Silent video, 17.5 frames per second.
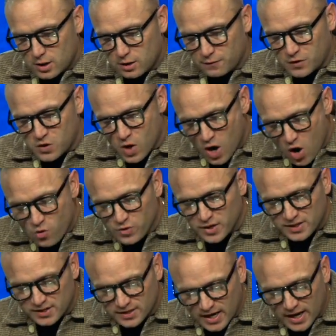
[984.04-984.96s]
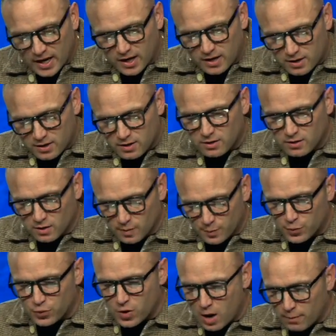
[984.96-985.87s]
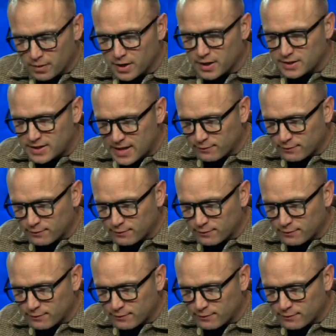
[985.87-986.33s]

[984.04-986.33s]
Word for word: If you own a snake, you're probably